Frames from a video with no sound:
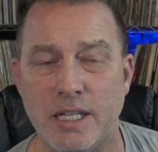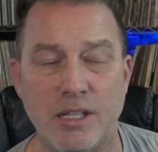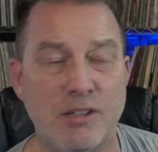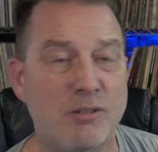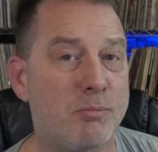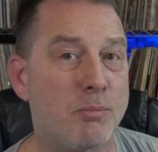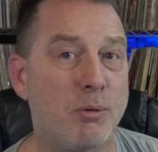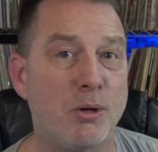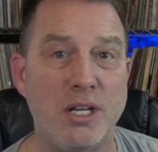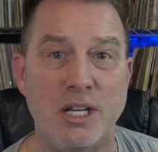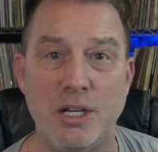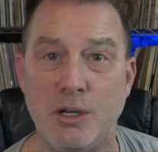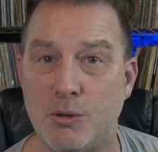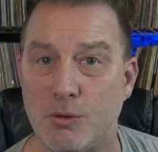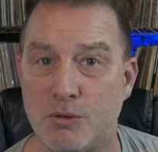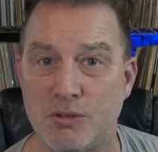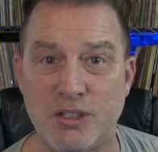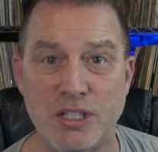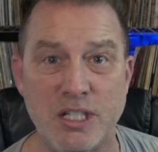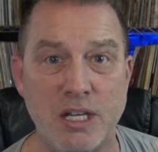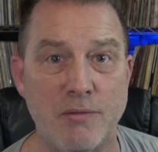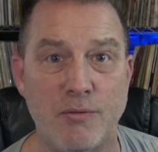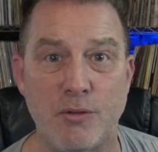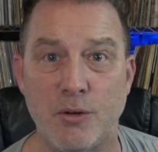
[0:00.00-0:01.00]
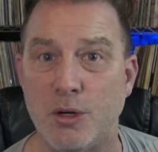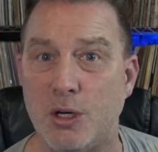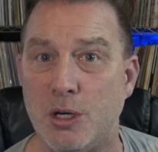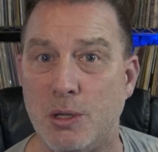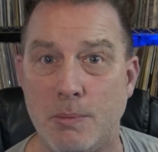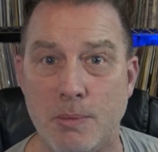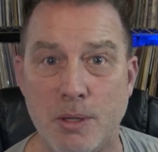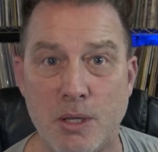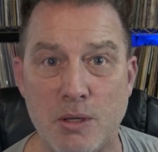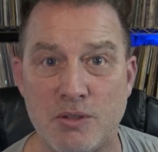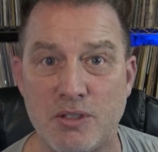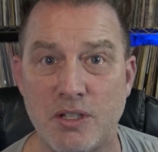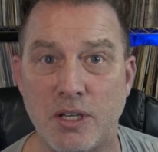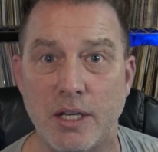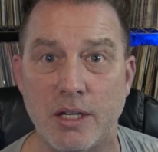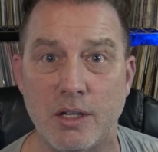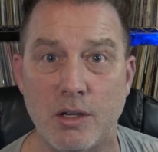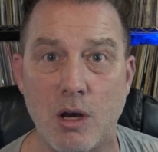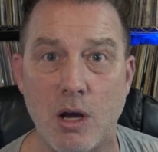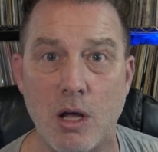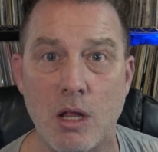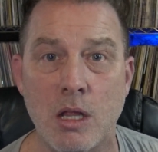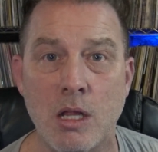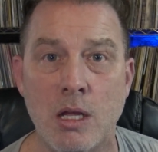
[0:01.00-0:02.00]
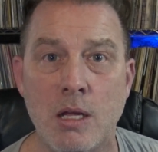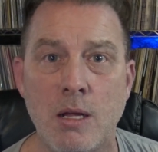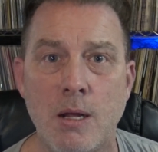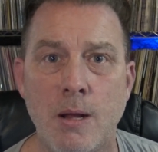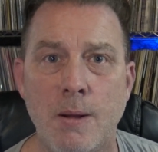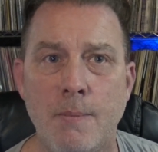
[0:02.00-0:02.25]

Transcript: It's pretty interesting if you're into music at all.